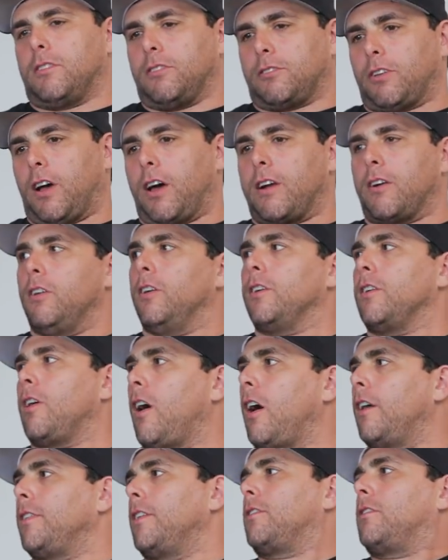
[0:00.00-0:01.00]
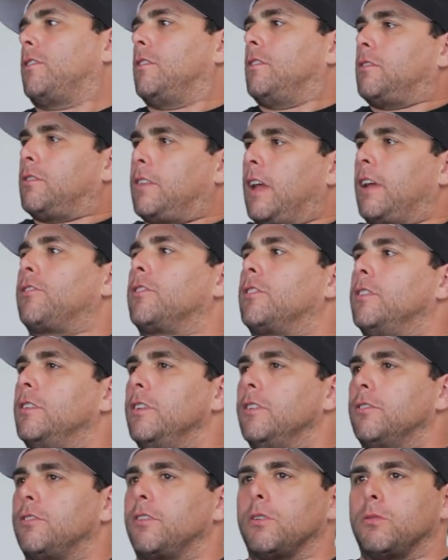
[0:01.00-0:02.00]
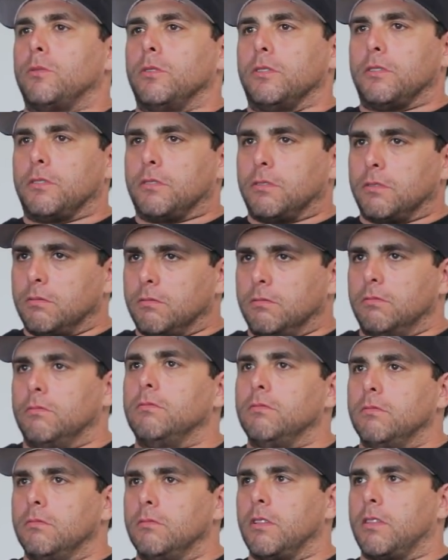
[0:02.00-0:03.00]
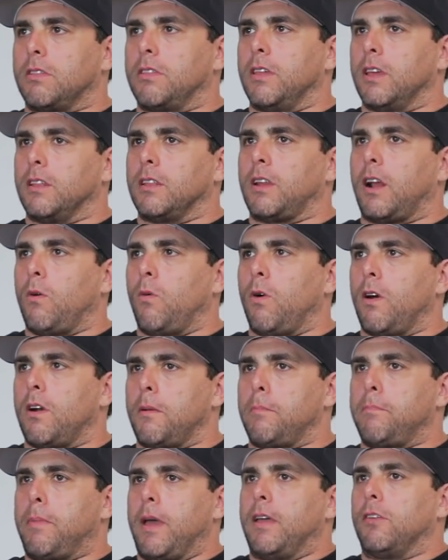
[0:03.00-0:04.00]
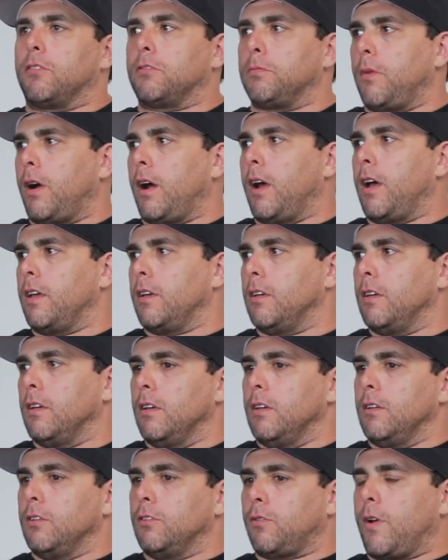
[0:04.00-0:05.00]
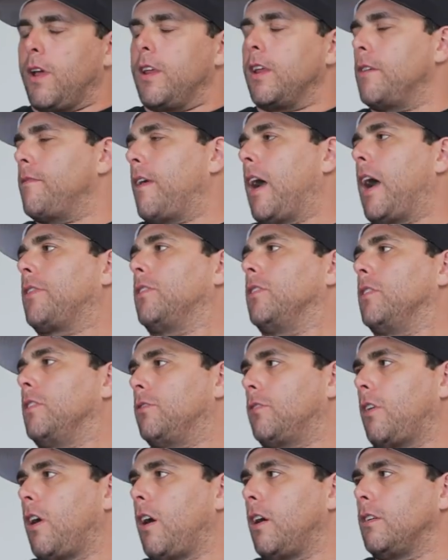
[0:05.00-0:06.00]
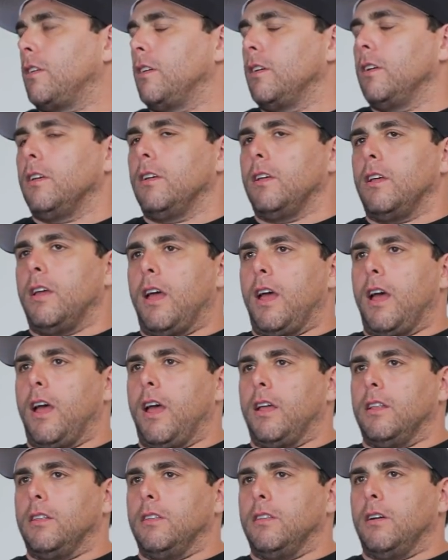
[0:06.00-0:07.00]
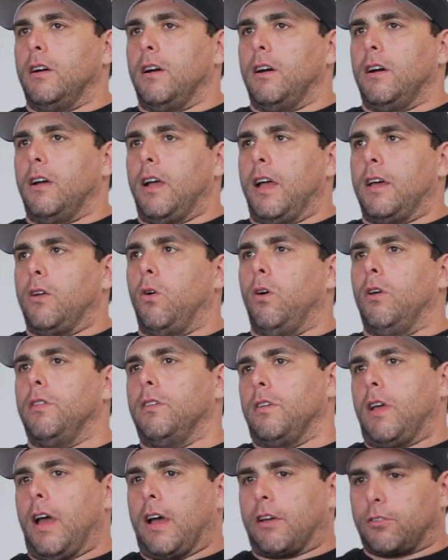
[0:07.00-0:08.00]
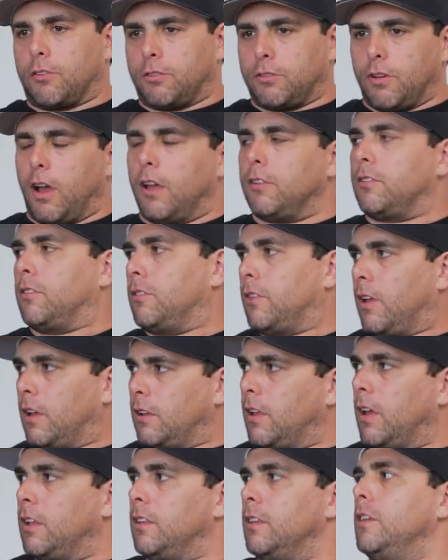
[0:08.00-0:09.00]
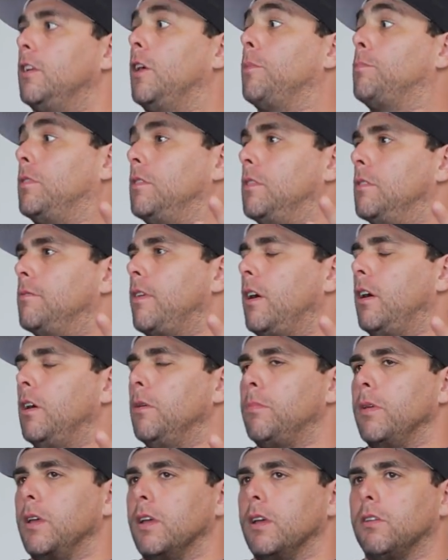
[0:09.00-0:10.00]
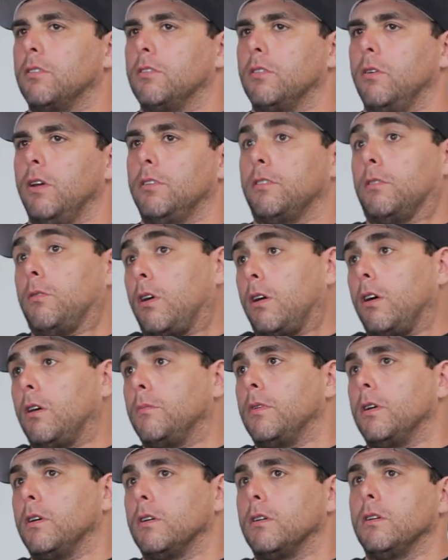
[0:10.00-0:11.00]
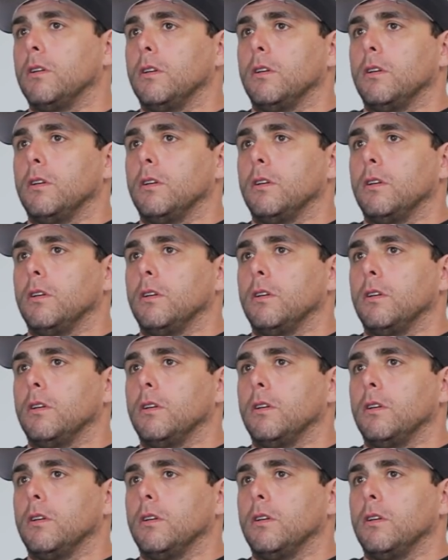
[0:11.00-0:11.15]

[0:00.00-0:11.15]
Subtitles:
decided early on that the snatch or clean and jerk was the thing that I wanted to base my training of athletes on, and all the exercises that lead up to developing it. So I said, well, I'm an